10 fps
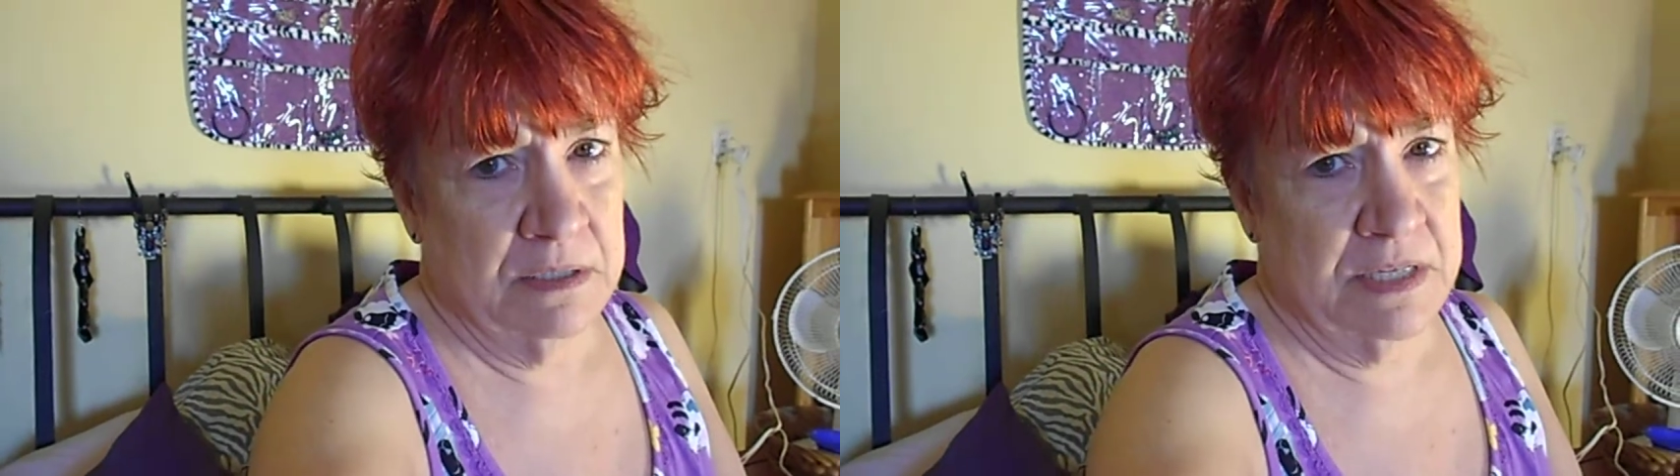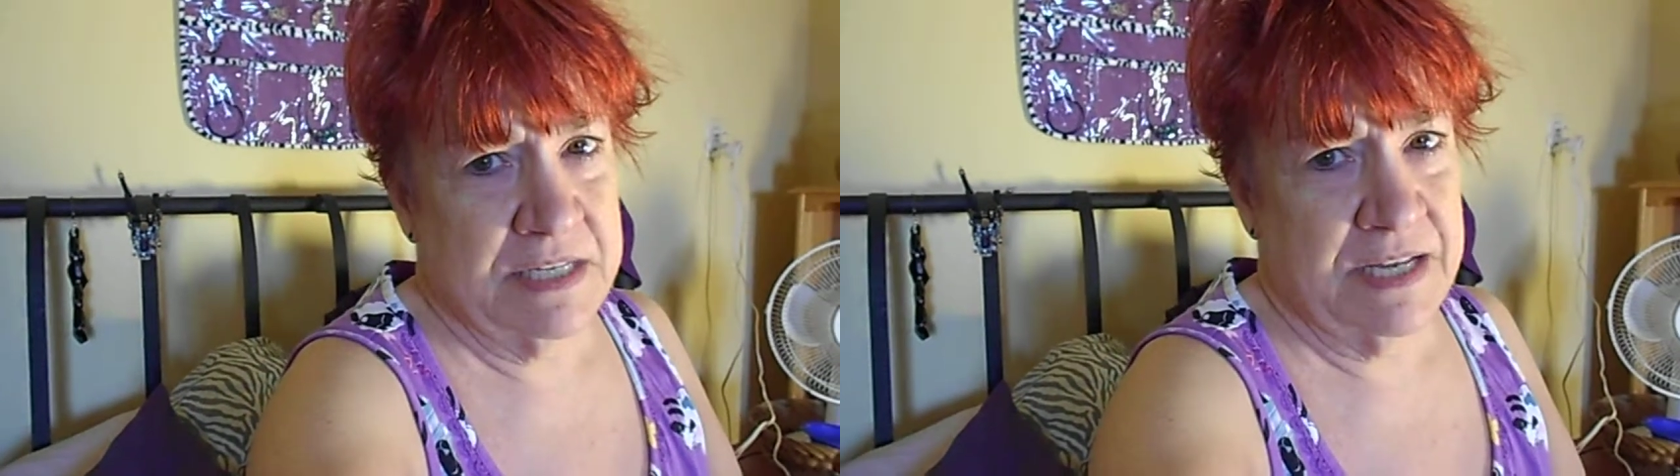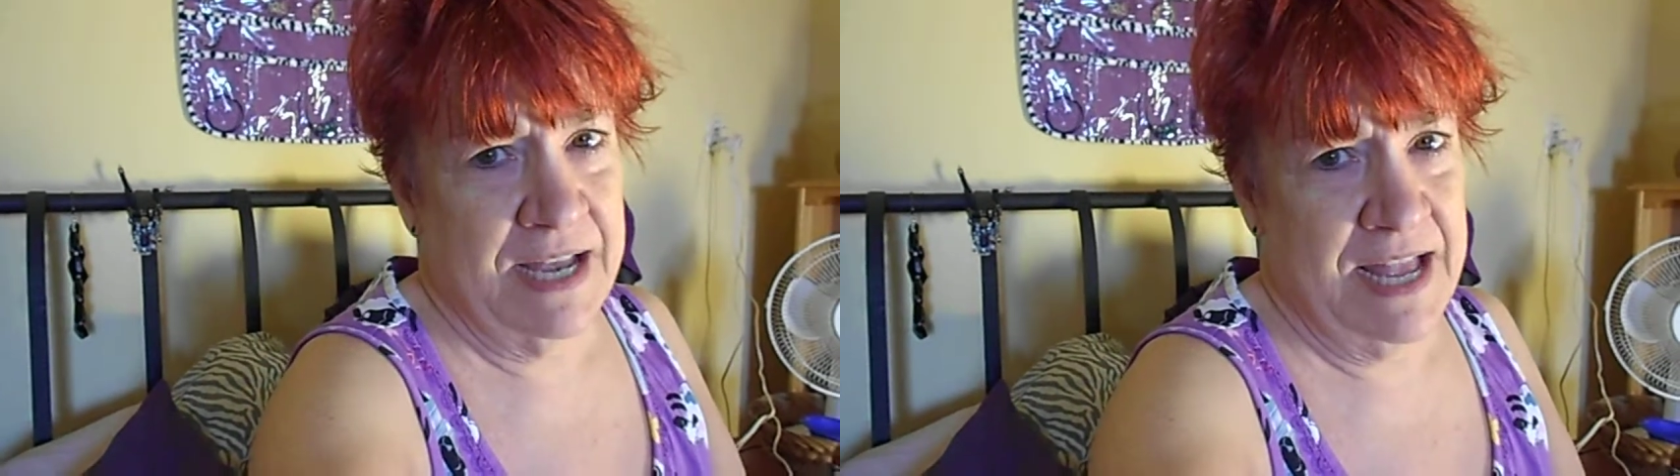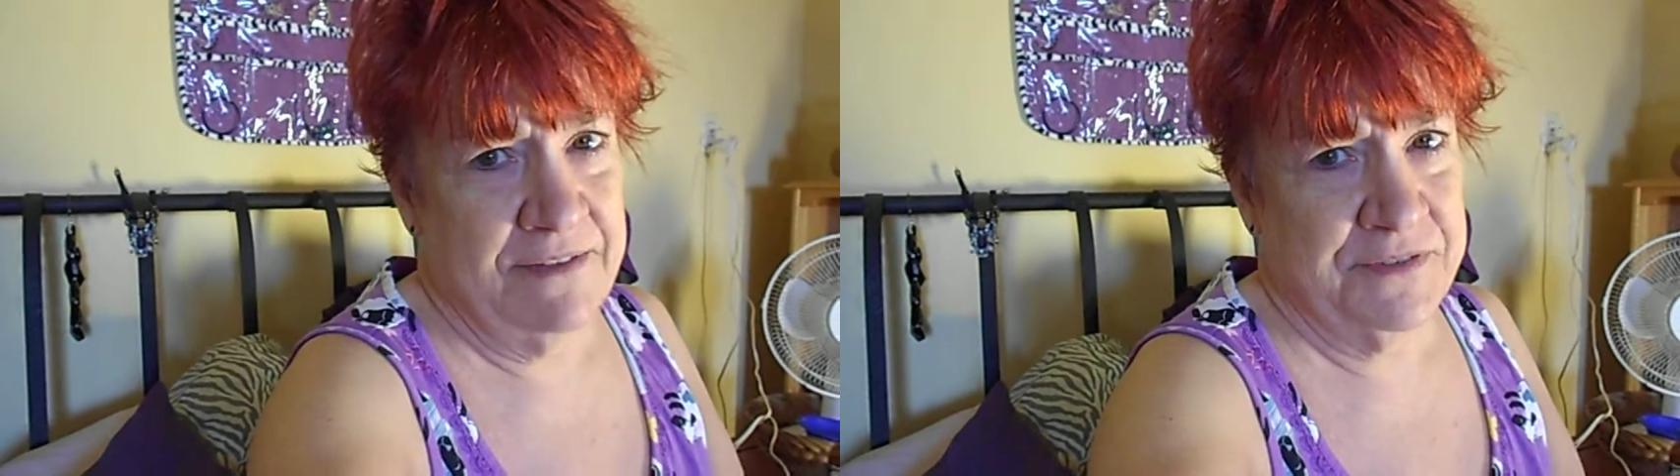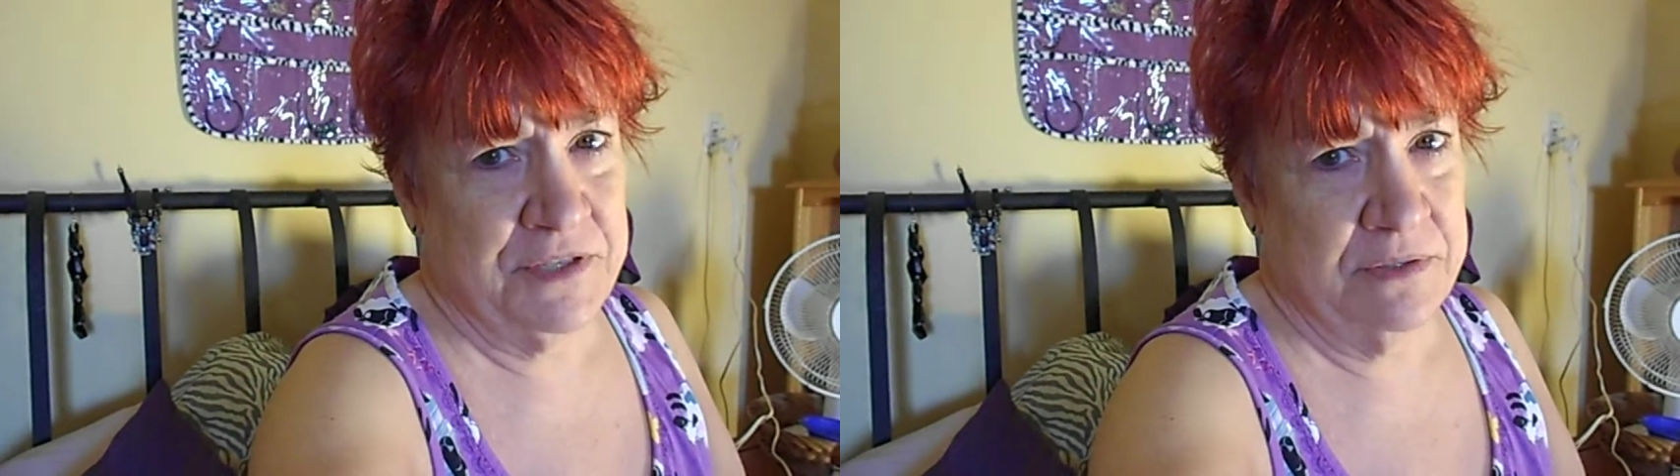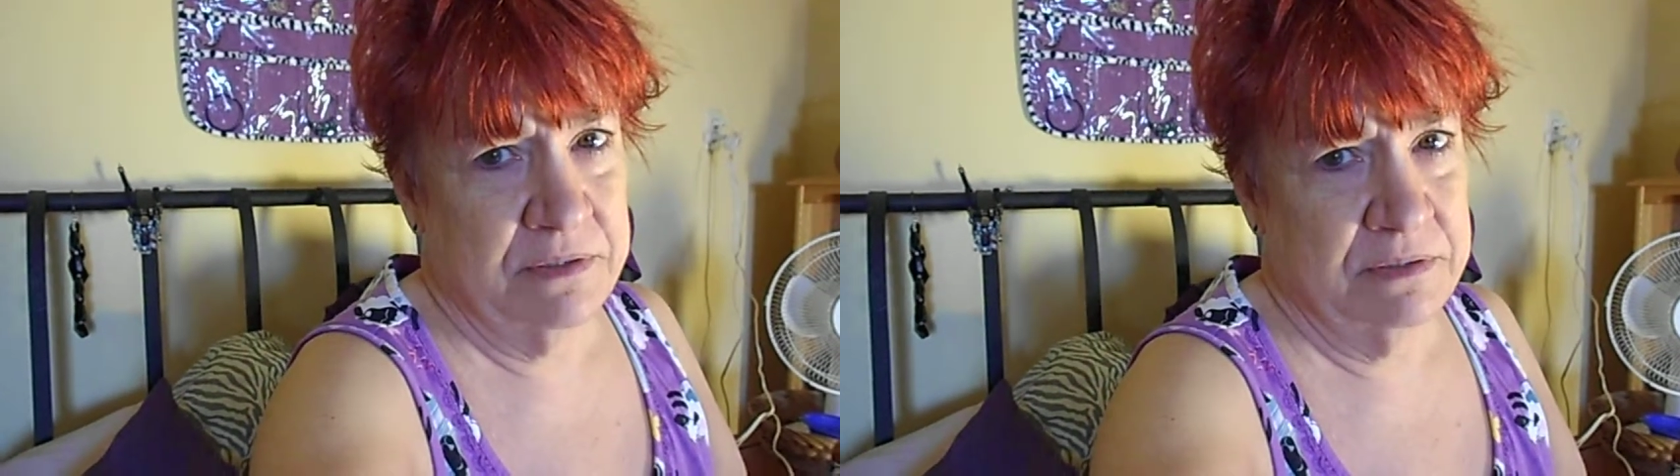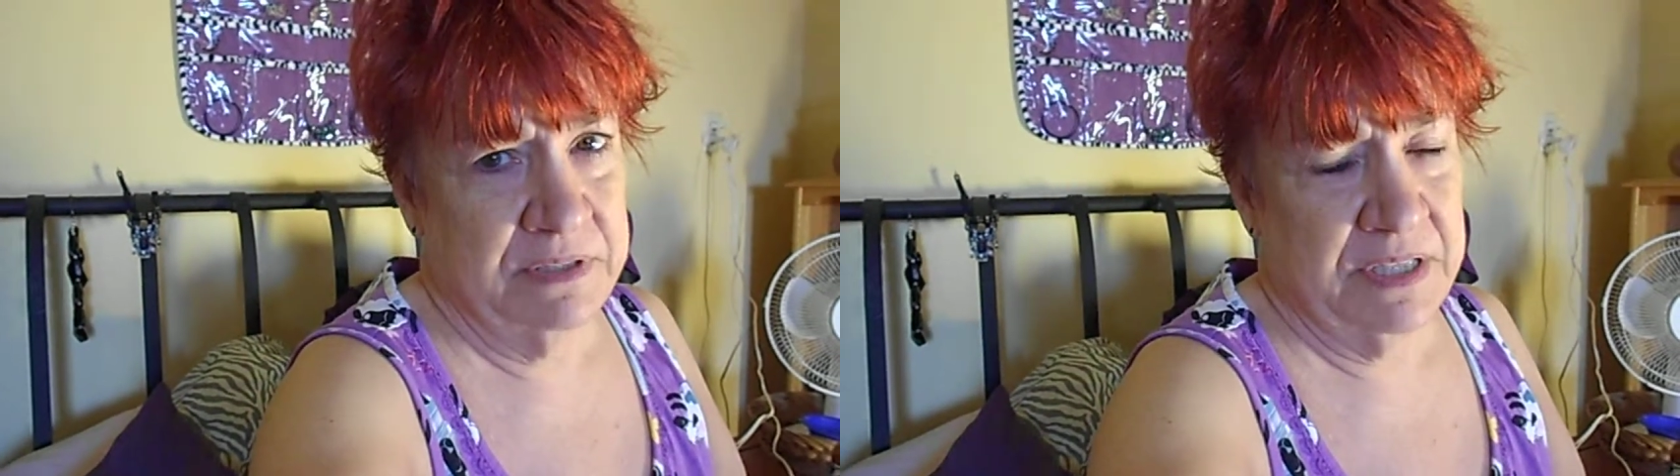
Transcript: Unless I have to,